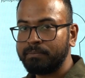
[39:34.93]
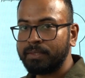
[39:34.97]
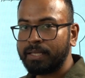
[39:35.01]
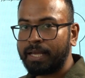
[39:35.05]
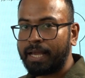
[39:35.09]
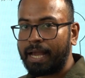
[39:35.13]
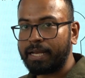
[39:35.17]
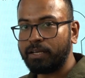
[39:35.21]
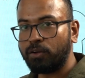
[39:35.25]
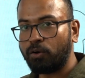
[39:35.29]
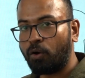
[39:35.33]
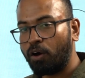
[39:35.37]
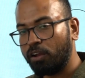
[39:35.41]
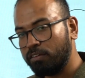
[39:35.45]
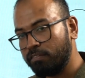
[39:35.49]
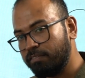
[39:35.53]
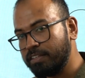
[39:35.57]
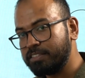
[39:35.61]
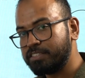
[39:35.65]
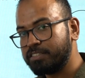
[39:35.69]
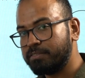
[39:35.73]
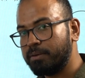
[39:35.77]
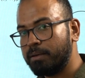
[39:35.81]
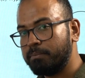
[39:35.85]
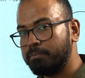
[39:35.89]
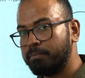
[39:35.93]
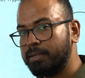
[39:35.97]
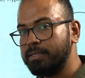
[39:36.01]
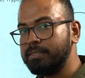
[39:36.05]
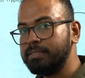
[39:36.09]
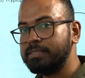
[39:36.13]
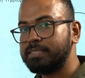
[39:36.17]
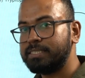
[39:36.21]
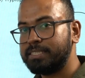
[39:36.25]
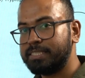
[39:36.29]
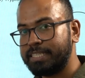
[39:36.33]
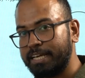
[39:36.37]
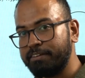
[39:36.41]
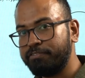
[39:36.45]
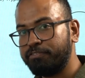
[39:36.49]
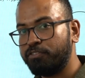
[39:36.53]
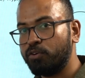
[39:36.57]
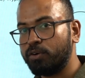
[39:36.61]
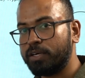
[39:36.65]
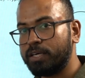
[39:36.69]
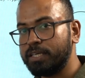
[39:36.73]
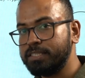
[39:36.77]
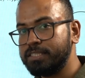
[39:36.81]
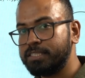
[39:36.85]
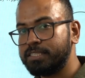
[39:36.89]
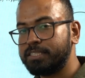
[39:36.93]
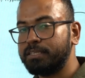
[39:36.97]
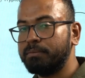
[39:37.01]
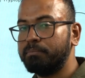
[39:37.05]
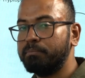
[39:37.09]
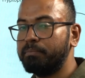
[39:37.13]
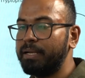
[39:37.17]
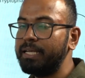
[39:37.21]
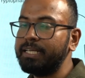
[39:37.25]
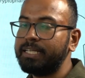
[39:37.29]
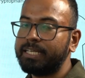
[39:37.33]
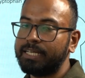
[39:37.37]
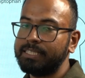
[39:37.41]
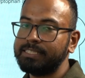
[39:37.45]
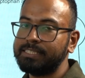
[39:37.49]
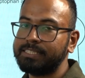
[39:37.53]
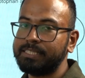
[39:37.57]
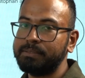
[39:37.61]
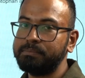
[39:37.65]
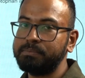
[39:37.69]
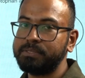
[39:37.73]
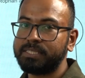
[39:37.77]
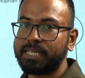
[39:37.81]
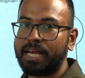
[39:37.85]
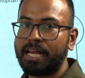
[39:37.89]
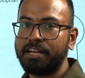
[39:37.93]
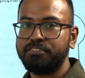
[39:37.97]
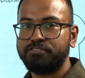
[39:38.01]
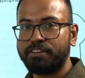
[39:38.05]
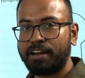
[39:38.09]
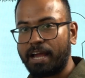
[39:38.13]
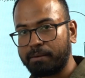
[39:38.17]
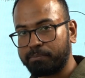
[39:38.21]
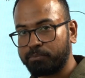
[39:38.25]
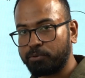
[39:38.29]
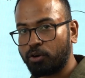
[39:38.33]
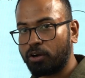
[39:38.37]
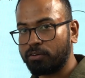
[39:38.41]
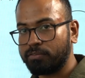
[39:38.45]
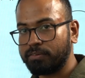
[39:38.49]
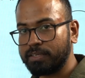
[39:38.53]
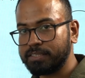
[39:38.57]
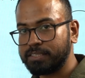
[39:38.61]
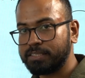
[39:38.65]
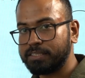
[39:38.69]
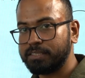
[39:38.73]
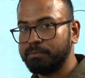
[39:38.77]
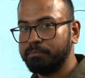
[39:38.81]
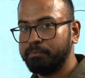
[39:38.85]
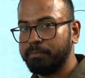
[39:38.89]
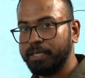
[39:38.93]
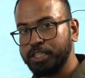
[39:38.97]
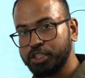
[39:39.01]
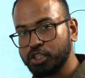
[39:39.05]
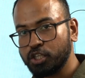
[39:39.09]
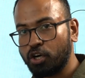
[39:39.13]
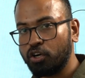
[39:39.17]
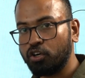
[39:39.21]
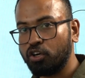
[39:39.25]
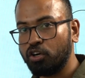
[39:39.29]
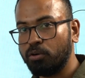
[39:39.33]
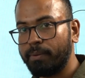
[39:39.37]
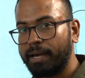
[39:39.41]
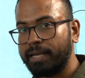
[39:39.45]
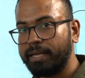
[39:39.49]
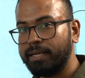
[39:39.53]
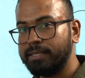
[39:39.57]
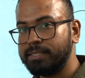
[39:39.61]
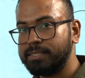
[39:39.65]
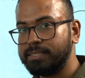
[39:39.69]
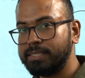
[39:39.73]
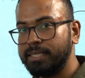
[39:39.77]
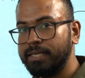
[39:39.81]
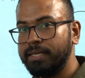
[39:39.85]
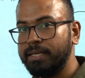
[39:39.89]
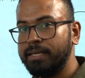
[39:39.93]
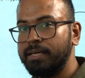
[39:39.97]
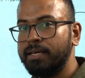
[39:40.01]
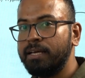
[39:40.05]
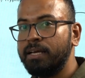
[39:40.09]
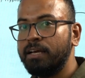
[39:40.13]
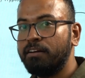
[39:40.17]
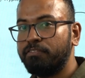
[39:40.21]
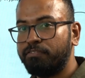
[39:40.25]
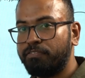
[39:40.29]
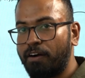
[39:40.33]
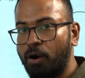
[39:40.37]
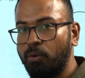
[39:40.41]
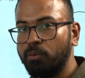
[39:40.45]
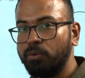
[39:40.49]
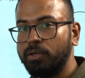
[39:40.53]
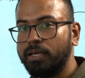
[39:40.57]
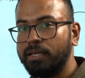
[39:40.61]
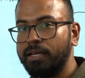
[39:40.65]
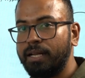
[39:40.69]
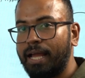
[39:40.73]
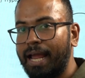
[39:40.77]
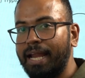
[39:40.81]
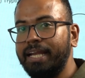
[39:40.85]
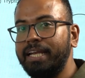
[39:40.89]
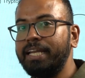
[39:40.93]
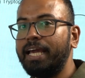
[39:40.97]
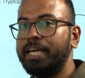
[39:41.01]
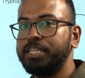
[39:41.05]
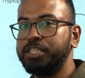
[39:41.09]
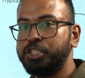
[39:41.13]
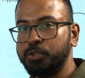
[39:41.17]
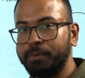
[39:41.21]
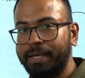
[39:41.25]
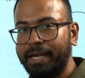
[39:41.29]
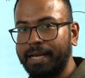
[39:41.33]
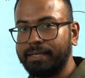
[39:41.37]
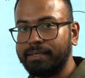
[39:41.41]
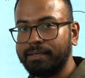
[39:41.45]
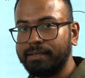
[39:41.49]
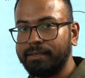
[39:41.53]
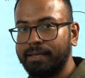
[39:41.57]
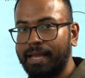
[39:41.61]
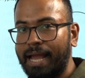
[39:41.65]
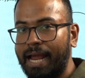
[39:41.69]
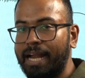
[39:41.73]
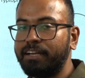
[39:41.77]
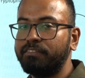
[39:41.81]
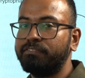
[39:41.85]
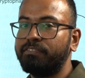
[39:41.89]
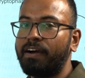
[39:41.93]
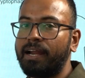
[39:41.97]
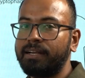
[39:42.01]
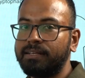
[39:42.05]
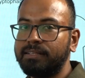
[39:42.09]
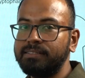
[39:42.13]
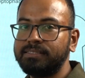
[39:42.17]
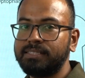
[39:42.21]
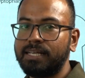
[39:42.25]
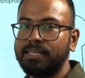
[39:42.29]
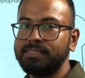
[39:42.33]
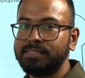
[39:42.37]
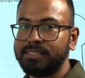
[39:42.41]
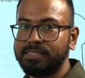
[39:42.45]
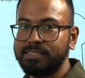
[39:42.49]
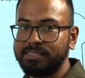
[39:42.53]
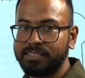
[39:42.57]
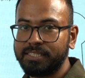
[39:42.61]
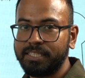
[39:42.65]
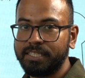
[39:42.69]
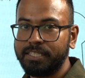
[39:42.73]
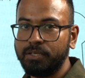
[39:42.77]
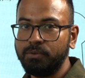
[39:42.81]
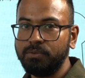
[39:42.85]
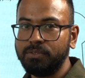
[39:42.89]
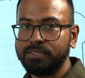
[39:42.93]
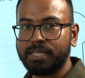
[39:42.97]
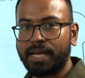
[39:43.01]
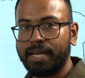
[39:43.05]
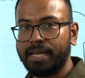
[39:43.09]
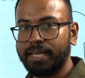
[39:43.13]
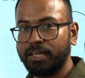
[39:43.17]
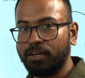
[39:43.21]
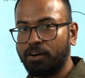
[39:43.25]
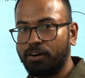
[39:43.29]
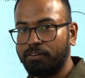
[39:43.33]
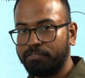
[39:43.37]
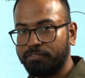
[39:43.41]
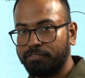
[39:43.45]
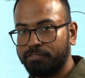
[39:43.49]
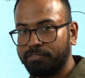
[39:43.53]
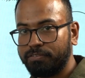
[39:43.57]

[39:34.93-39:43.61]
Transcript: And always remember, stay focused, build concepts and track progress. B. Shanku Banerjee, founder and educator at Vital Science Institute, signing off.